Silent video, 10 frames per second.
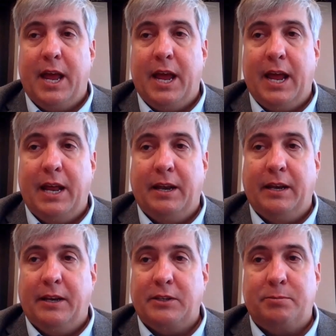
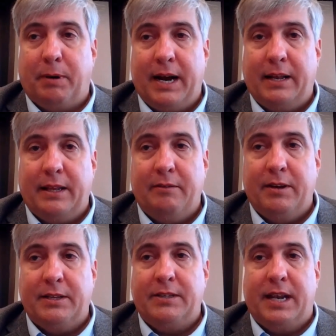and despite the
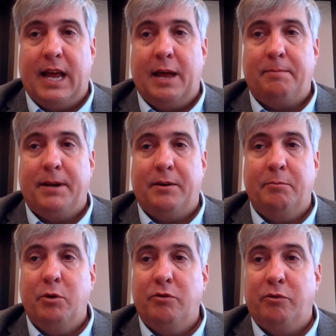events that
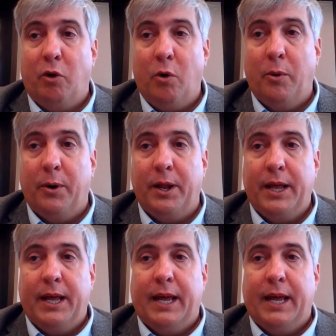happened, move forward